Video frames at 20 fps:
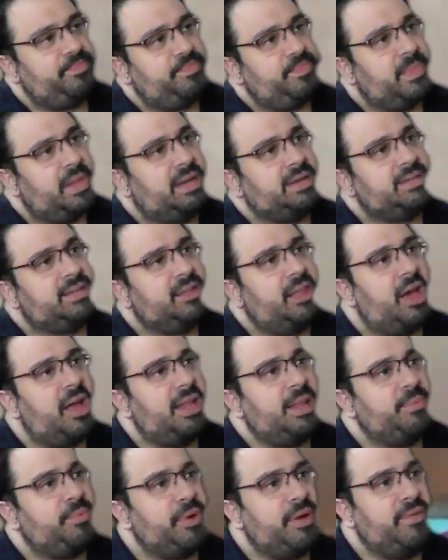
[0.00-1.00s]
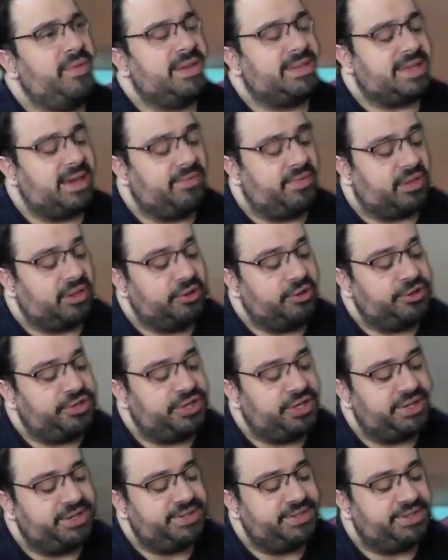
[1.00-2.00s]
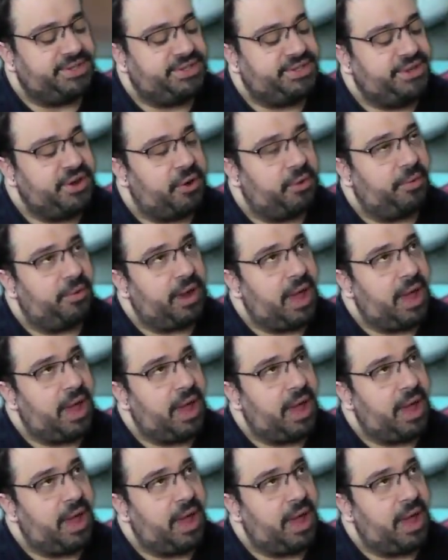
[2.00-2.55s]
Because a lot of the previous evolutions don't